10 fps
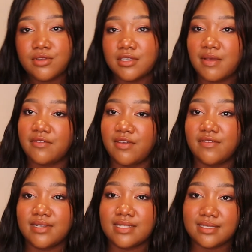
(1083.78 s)
Rose is my
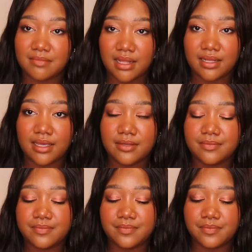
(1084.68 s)
favorite
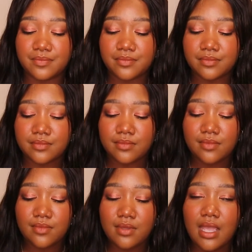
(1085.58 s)
smelling.
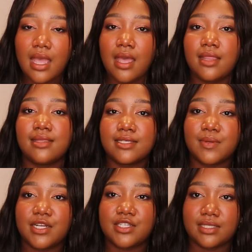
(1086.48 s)
This
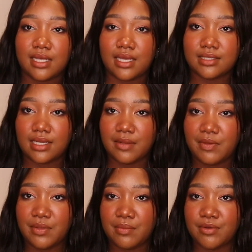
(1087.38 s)
one I just think is gonna
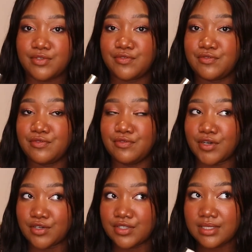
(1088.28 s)
be the most
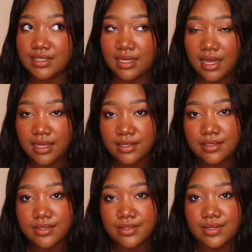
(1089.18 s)

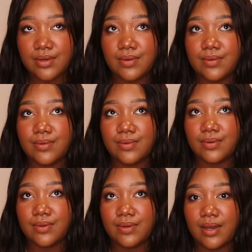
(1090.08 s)
versatile, so
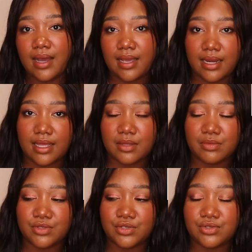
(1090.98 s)
I'm gonna get the
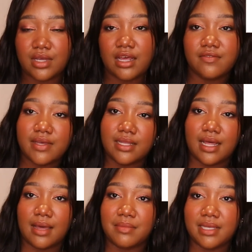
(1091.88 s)
most use out of it, and
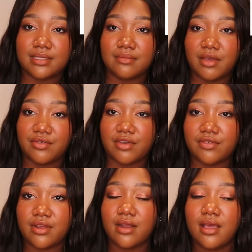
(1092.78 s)
that makes it my
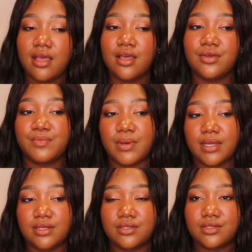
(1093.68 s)
favorite.
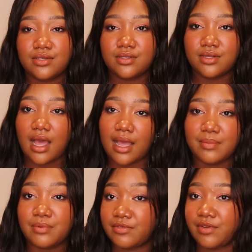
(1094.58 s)
But I
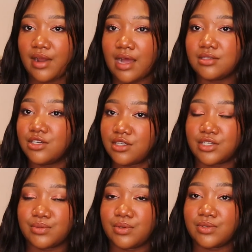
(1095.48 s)
prefer how
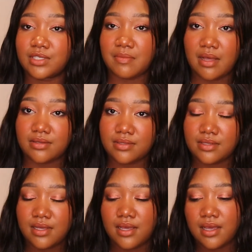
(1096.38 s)
Turkish Rose
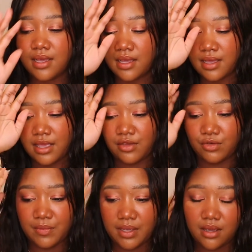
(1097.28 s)
smells, if
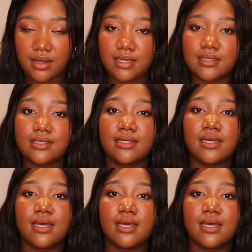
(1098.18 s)
we're being honest.